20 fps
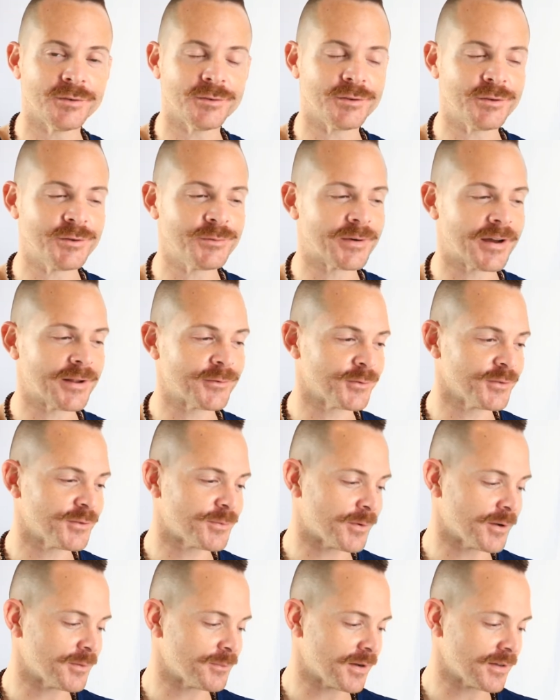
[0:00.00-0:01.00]
You might
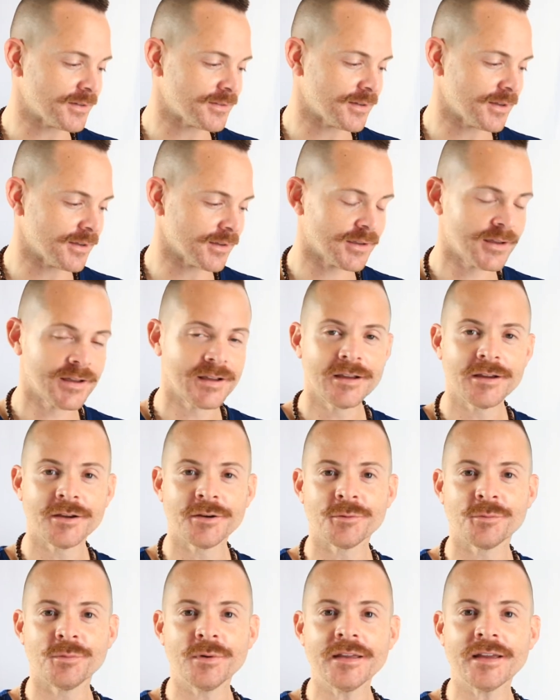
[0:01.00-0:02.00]
respond by saying,
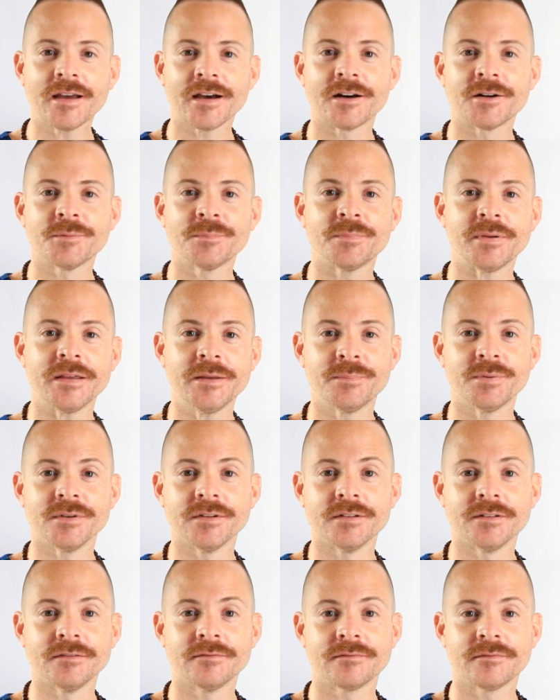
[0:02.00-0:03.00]
we help
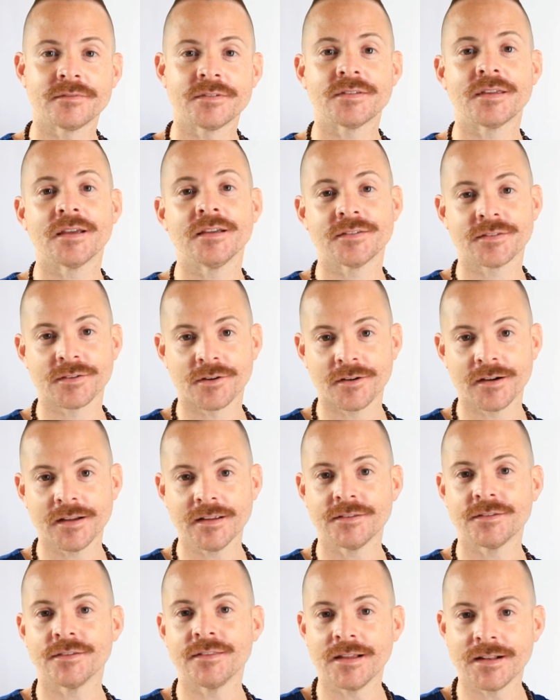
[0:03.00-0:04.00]
people say
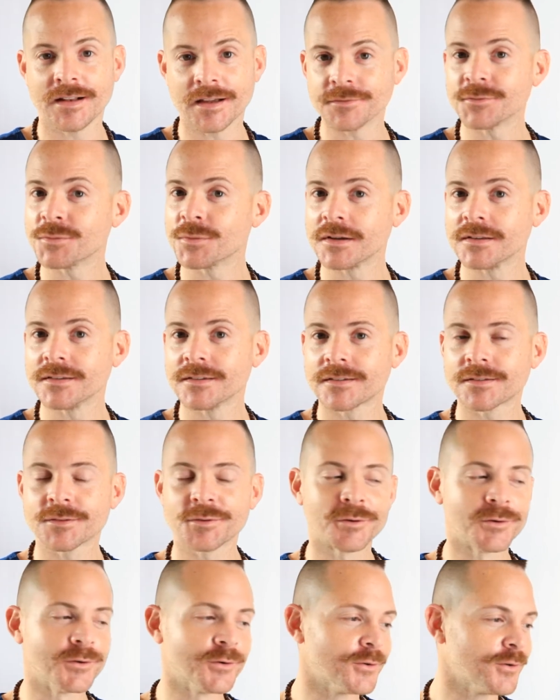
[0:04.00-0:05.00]
sorry to their loved ones,
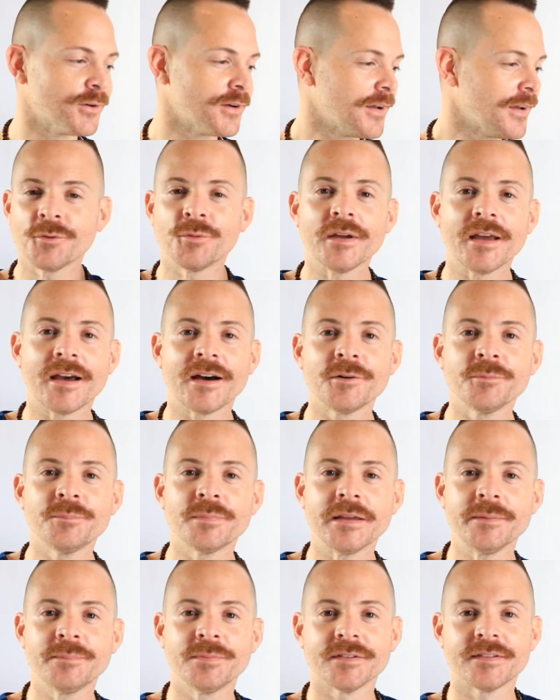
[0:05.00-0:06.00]
or we help
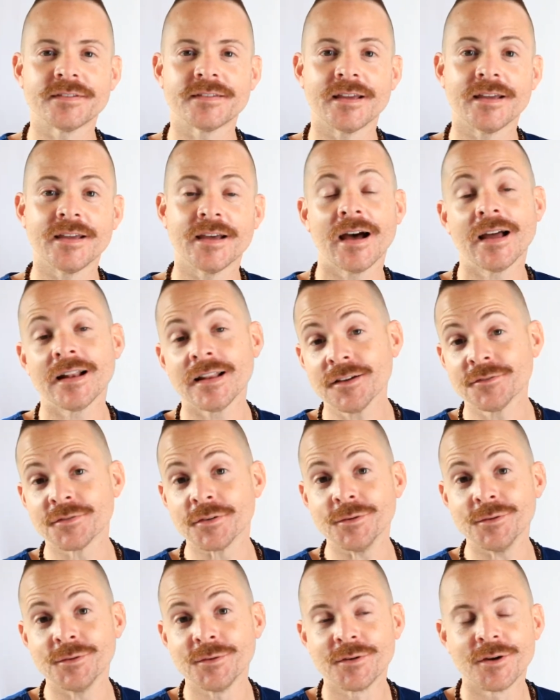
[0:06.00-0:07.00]
people say, I love
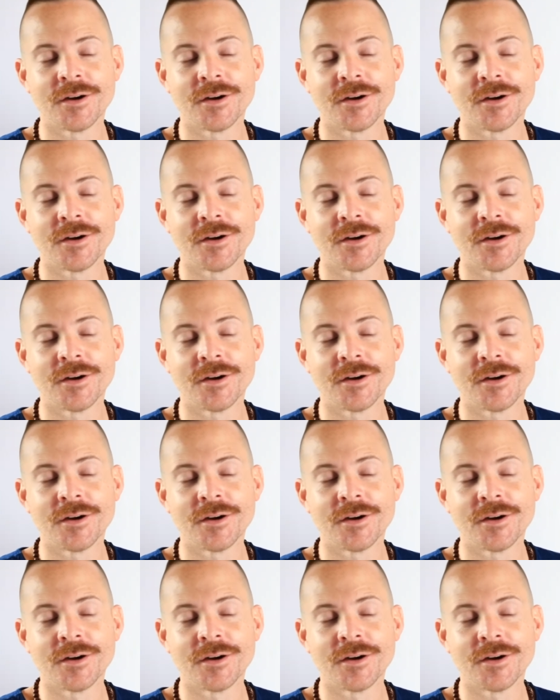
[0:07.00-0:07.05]
you,